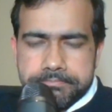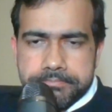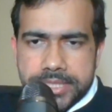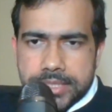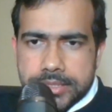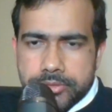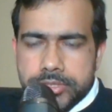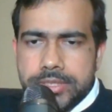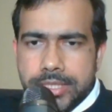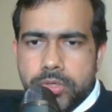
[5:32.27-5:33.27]
yeah,
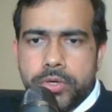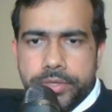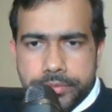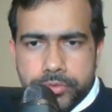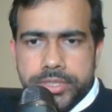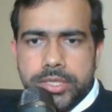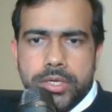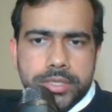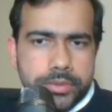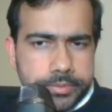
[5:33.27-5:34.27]
you are still contributing a
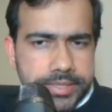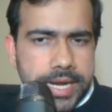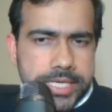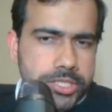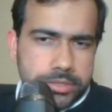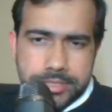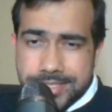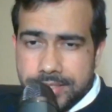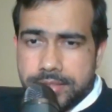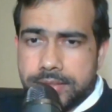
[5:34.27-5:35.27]
lot, you are very hands-on
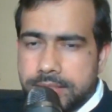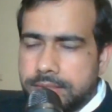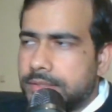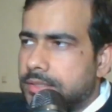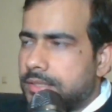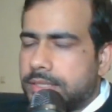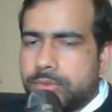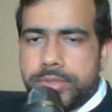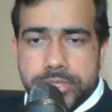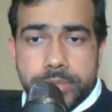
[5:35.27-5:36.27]
still,
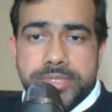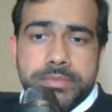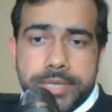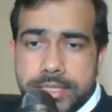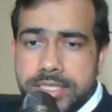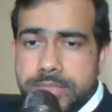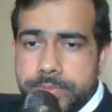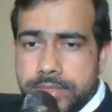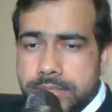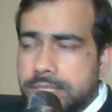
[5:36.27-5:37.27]
and you are a subject matter
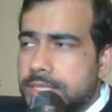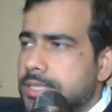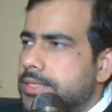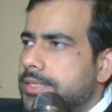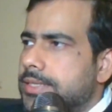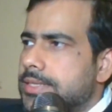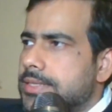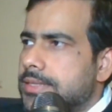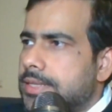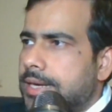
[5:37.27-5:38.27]
expert,
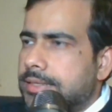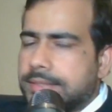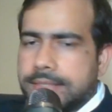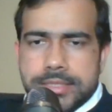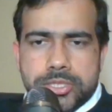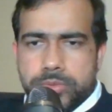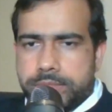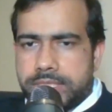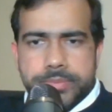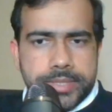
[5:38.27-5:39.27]
and that case you
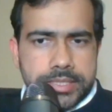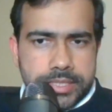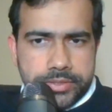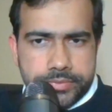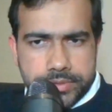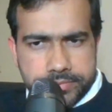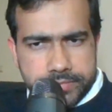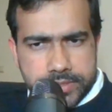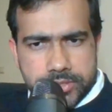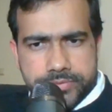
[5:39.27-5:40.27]
can expect anywhere between
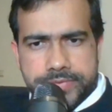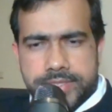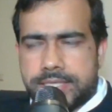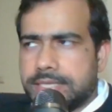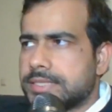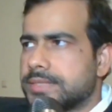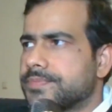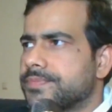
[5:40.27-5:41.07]
fifteen to fifty lakhs.